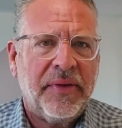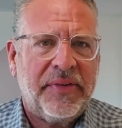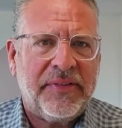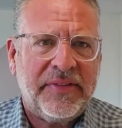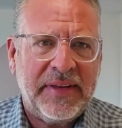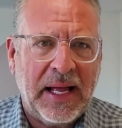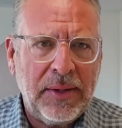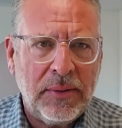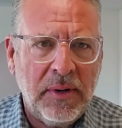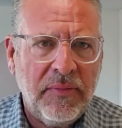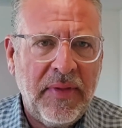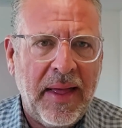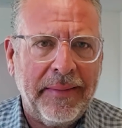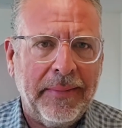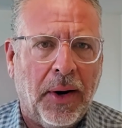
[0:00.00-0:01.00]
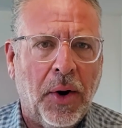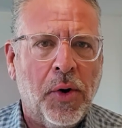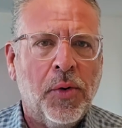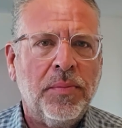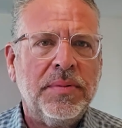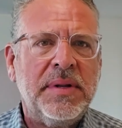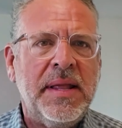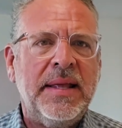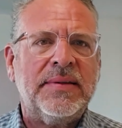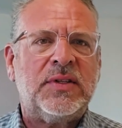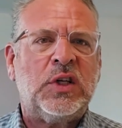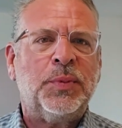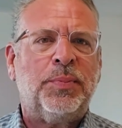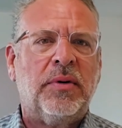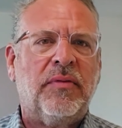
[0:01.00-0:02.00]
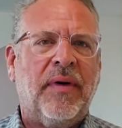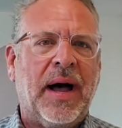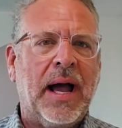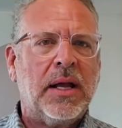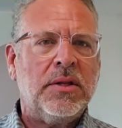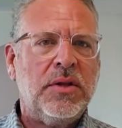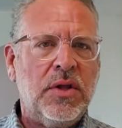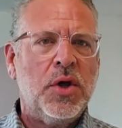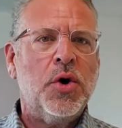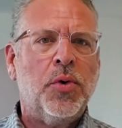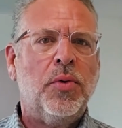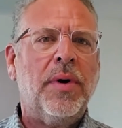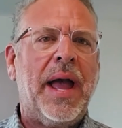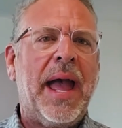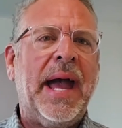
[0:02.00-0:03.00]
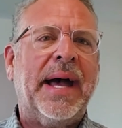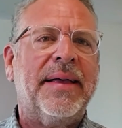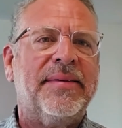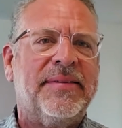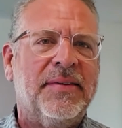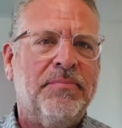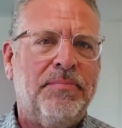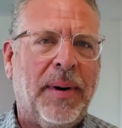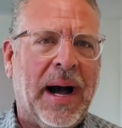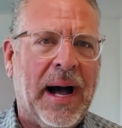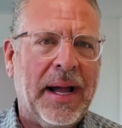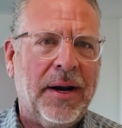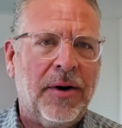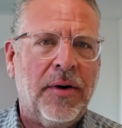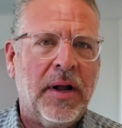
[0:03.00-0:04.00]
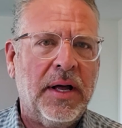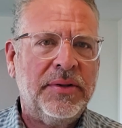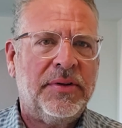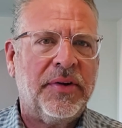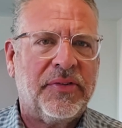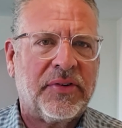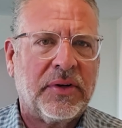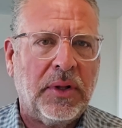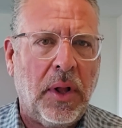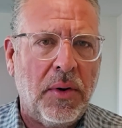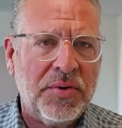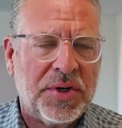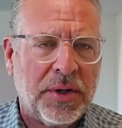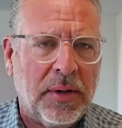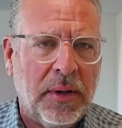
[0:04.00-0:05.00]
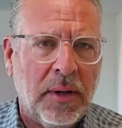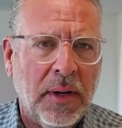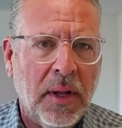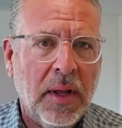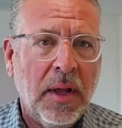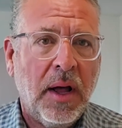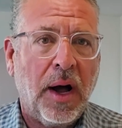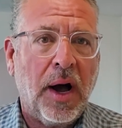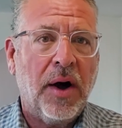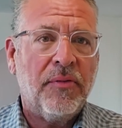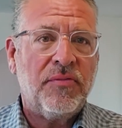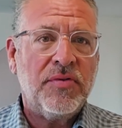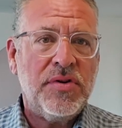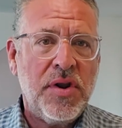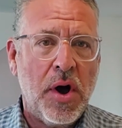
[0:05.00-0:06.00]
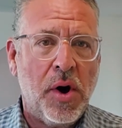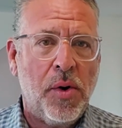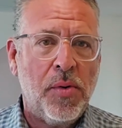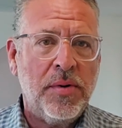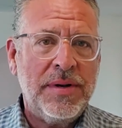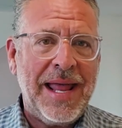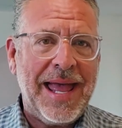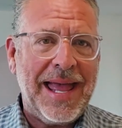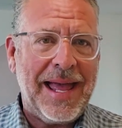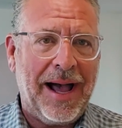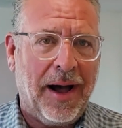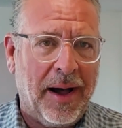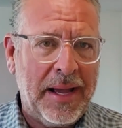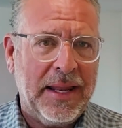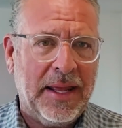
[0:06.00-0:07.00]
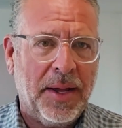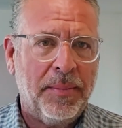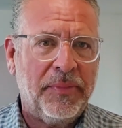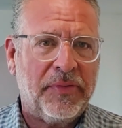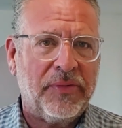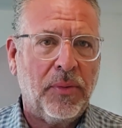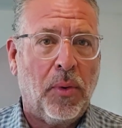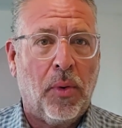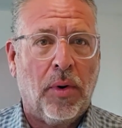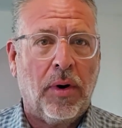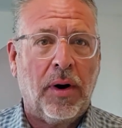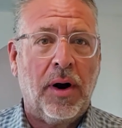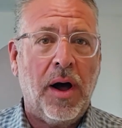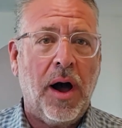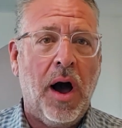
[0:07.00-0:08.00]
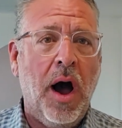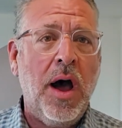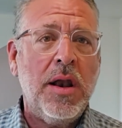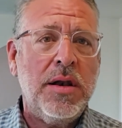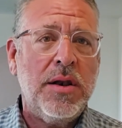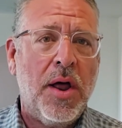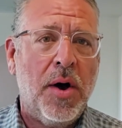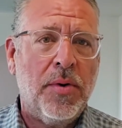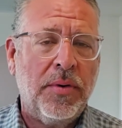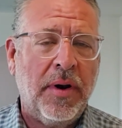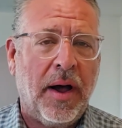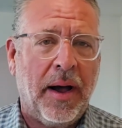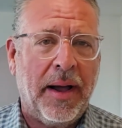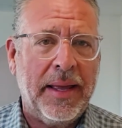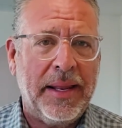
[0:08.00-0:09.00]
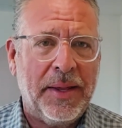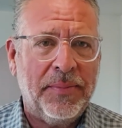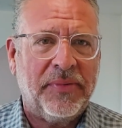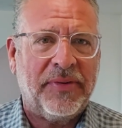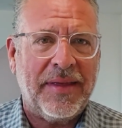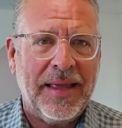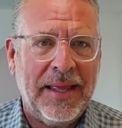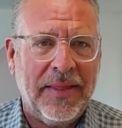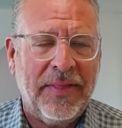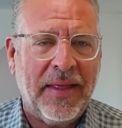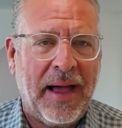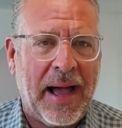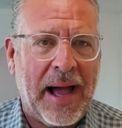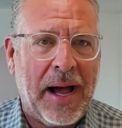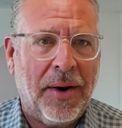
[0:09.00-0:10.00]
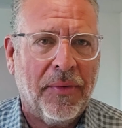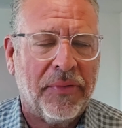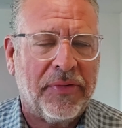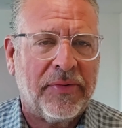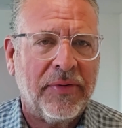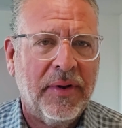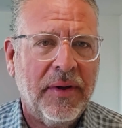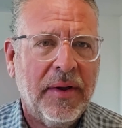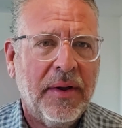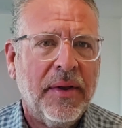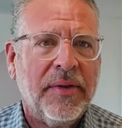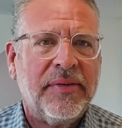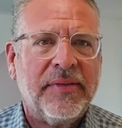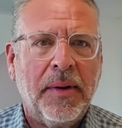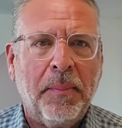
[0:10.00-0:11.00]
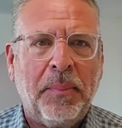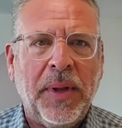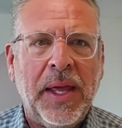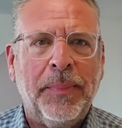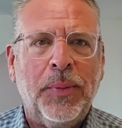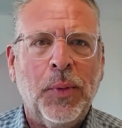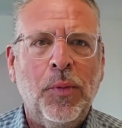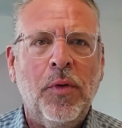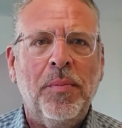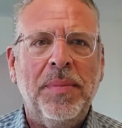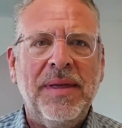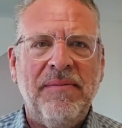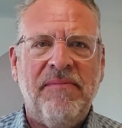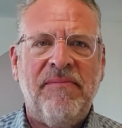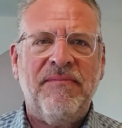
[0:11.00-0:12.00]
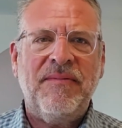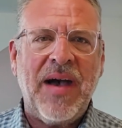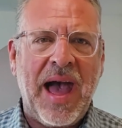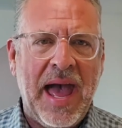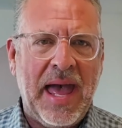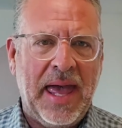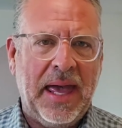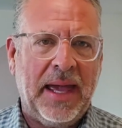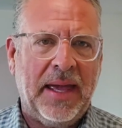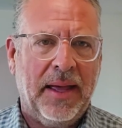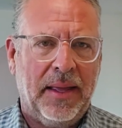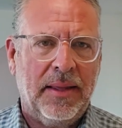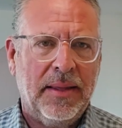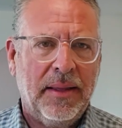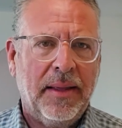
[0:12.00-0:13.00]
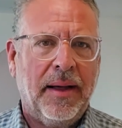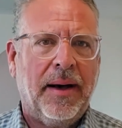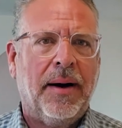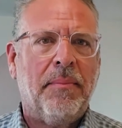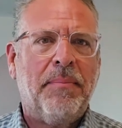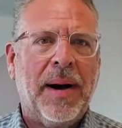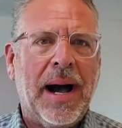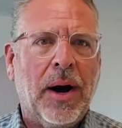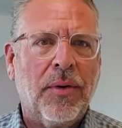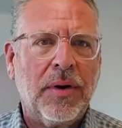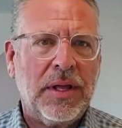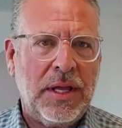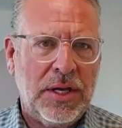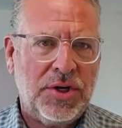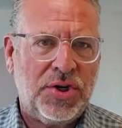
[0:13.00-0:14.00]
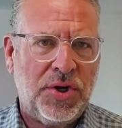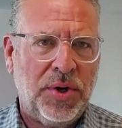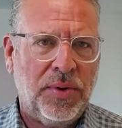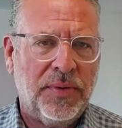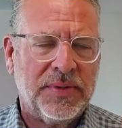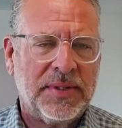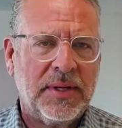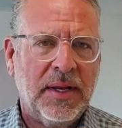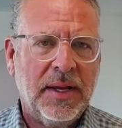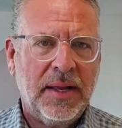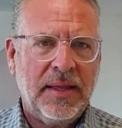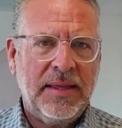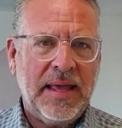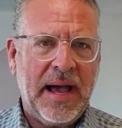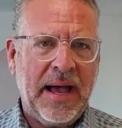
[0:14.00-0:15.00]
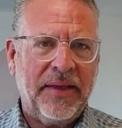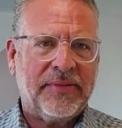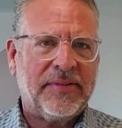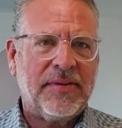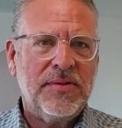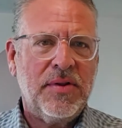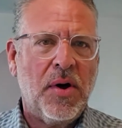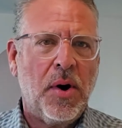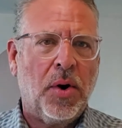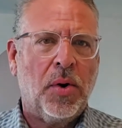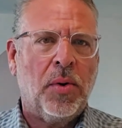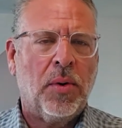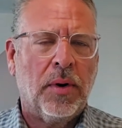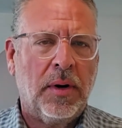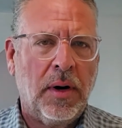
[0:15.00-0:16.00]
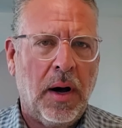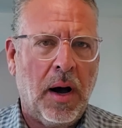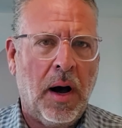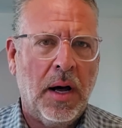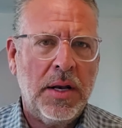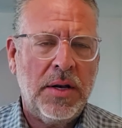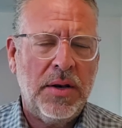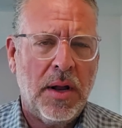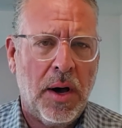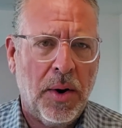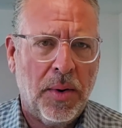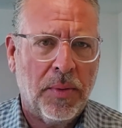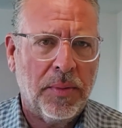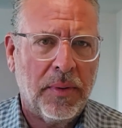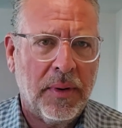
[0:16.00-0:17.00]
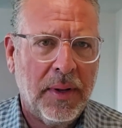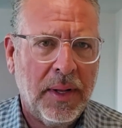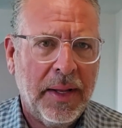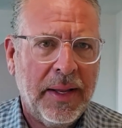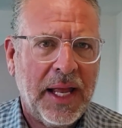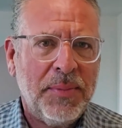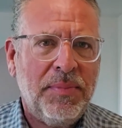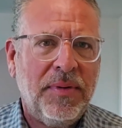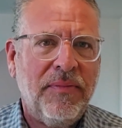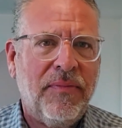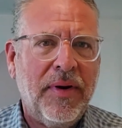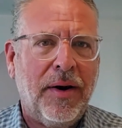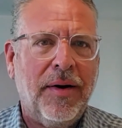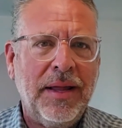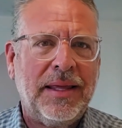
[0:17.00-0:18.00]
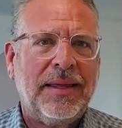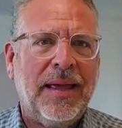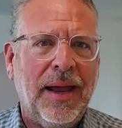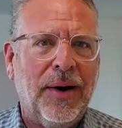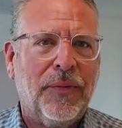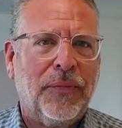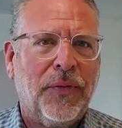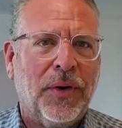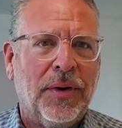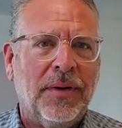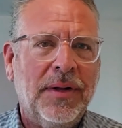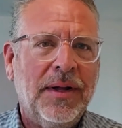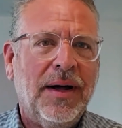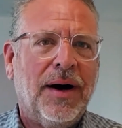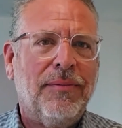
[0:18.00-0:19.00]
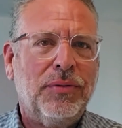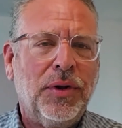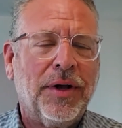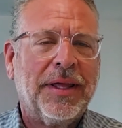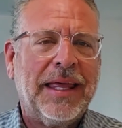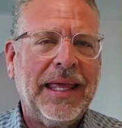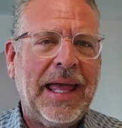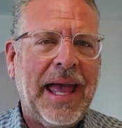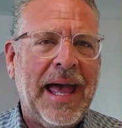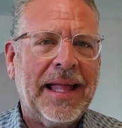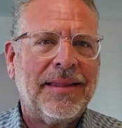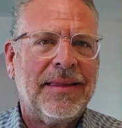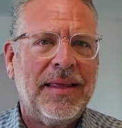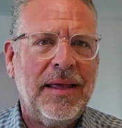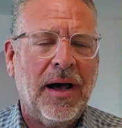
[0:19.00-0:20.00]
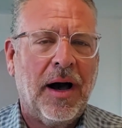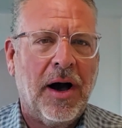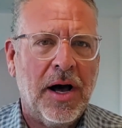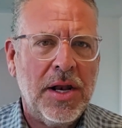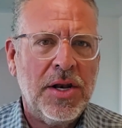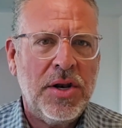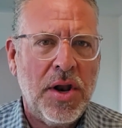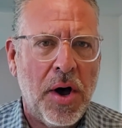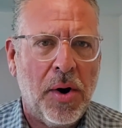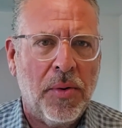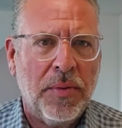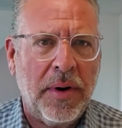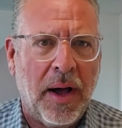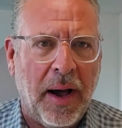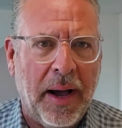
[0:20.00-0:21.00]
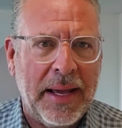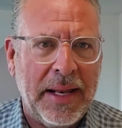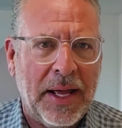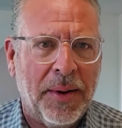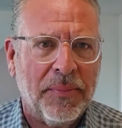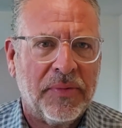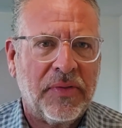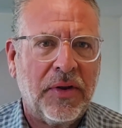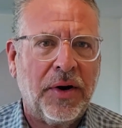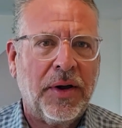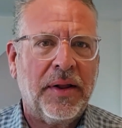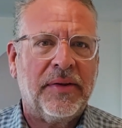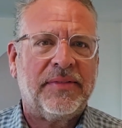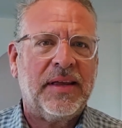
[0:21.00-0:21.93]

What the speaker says: seller of that home needs to provide you as a buyer a disclosure of known items or unknown items in the house. Some people will be vague about issues. Yes, no, or unknown. And be very careful of looking at the unknown items. They're going to